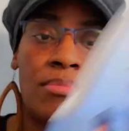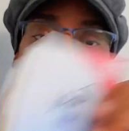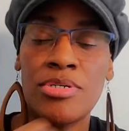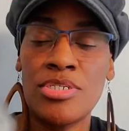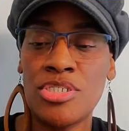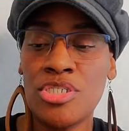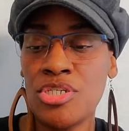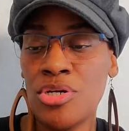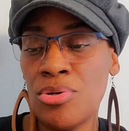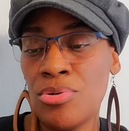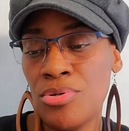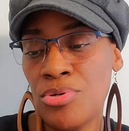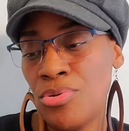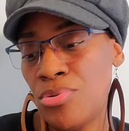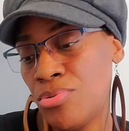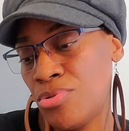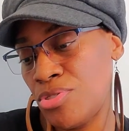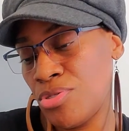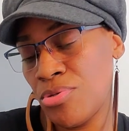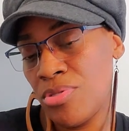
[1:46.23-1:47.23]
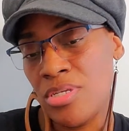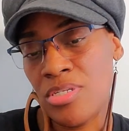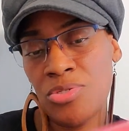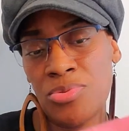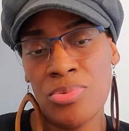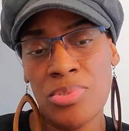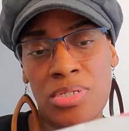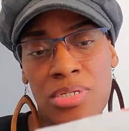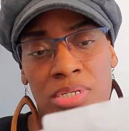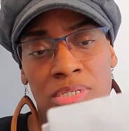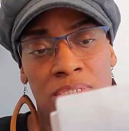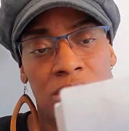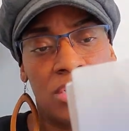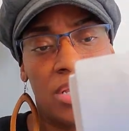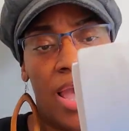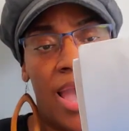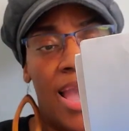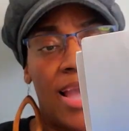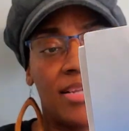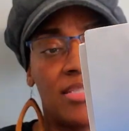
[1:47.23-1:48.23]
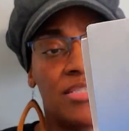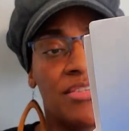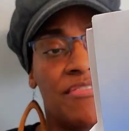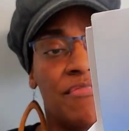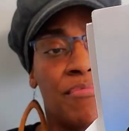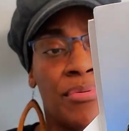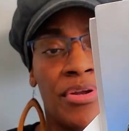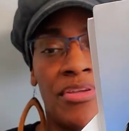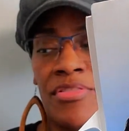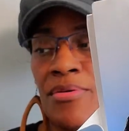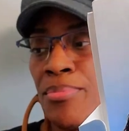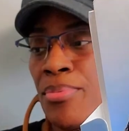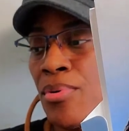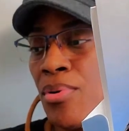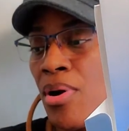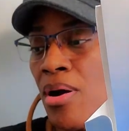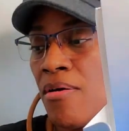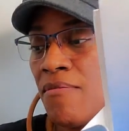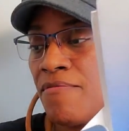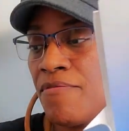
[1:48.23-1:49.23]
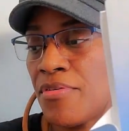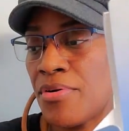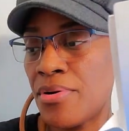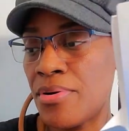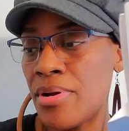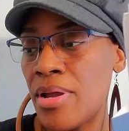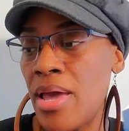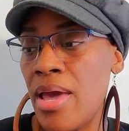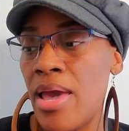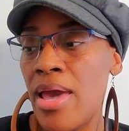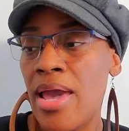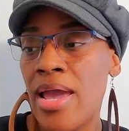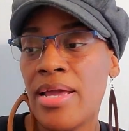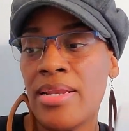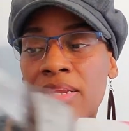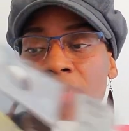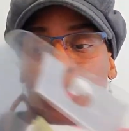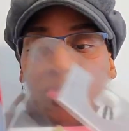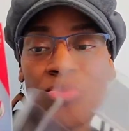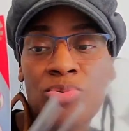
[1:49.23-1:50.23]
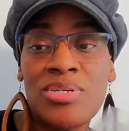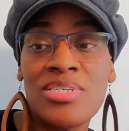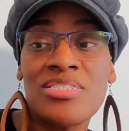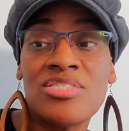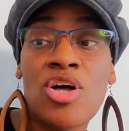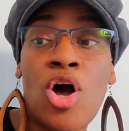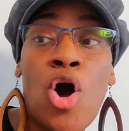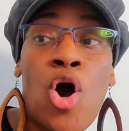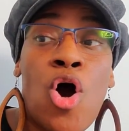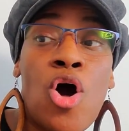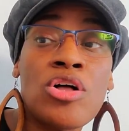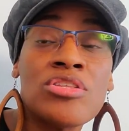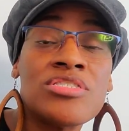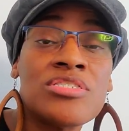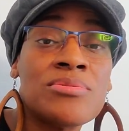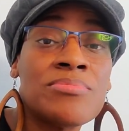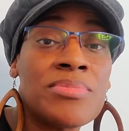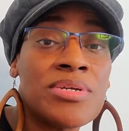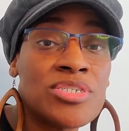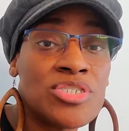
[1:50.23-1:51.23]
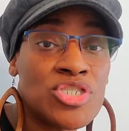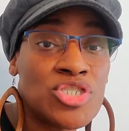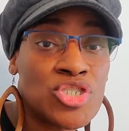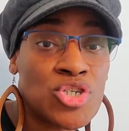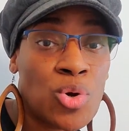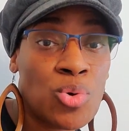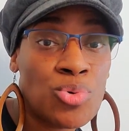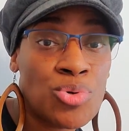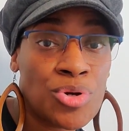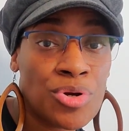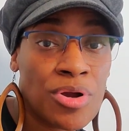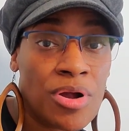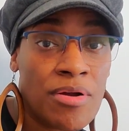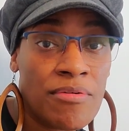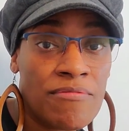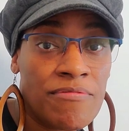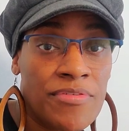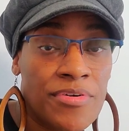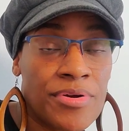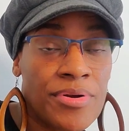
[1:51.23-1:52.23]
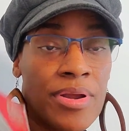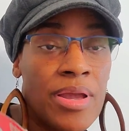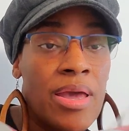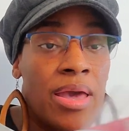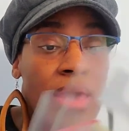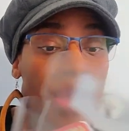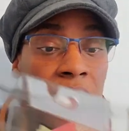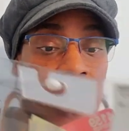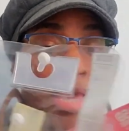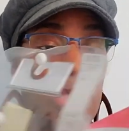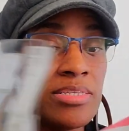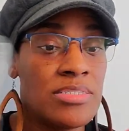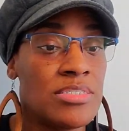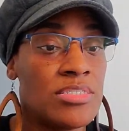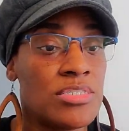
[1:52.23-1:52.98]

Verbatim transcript: I'm going to show you. So this one is the active breathable comfort and this one is the ultimate shoulder comfort. And